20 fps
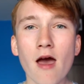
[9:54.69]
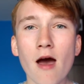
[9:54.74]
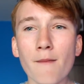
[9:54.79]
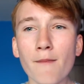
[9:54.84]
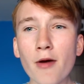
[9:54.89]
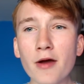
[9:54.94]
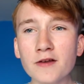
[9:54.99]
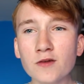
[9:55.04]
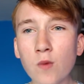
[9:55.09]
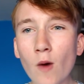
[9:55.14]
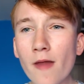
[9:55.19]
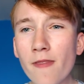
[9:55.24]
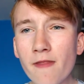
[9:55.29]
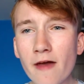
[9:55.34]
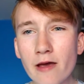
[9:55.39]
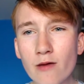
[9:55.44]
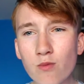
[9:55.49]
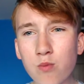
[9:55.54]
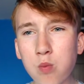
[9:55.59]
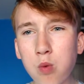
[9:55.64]
but it's when
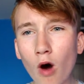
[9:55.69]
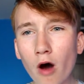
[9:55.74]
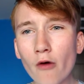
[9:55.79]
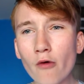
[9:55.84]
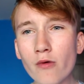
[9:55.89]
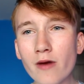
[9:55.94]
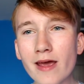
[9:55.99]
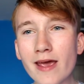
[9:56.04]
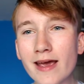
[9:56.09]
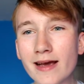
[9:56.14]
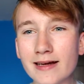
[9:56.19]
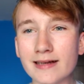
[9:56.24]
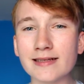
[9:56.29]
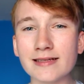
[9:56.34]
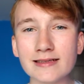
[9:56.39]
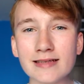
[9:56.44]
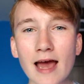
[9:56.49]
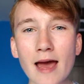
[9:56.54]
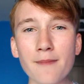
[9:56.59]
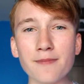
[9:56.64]
they won't
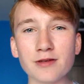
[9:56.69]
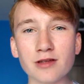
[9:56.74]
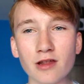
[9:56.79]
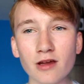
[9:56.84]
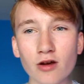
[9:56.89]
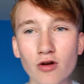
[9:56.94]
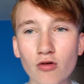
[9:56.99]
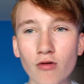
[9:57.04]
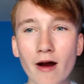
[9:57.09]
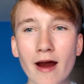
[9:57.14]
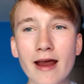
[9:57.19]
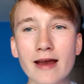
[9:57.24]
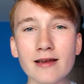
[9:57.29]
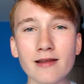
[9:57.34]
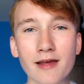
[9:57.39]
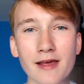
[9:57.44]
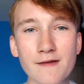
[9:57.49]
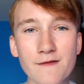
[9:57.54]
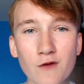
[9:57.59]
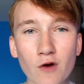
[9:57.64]
accept the grade
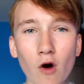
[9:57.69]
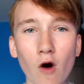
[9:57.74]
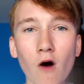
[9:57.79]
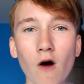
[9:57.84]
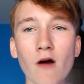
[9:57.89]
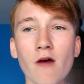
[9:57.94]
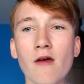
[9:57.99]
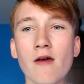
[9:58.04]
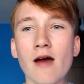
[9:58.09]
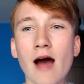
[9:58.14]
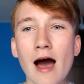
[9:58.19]
they've got,